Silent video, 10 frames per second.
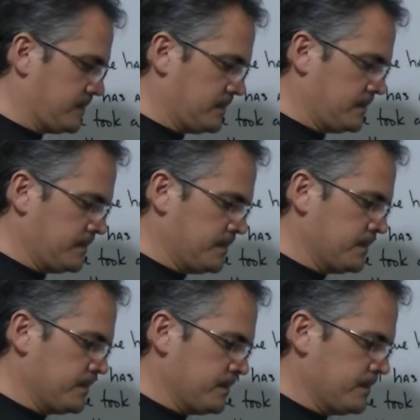
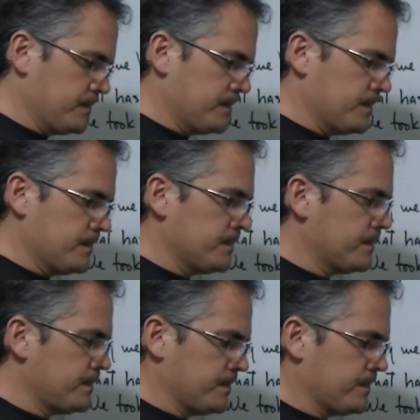
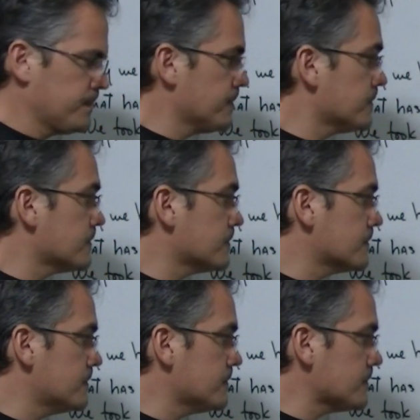
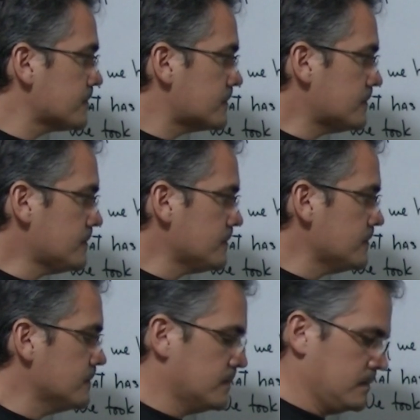
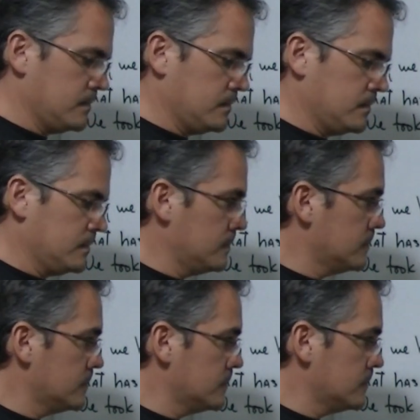
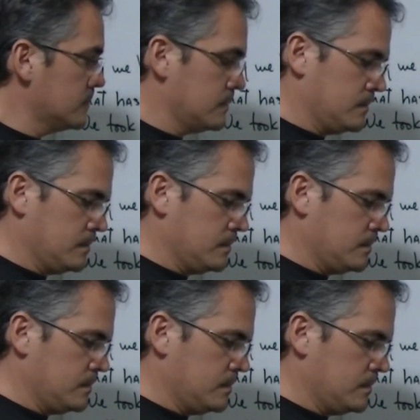
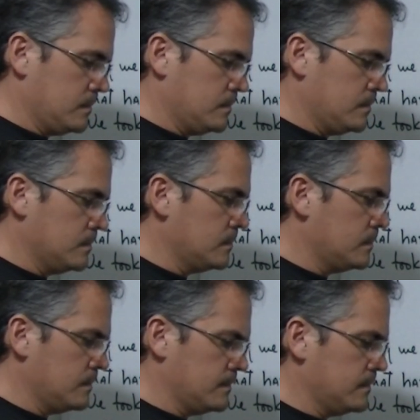
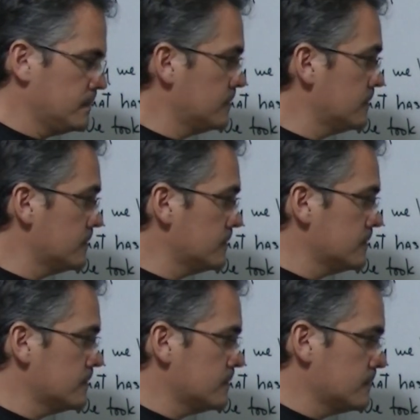
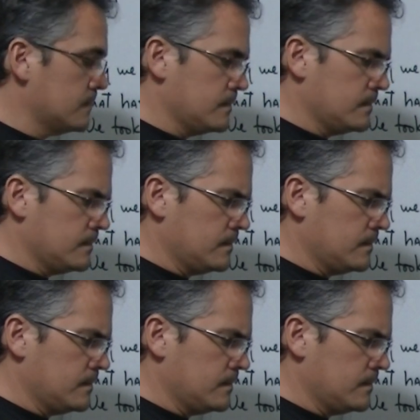No one is speaking in this clip.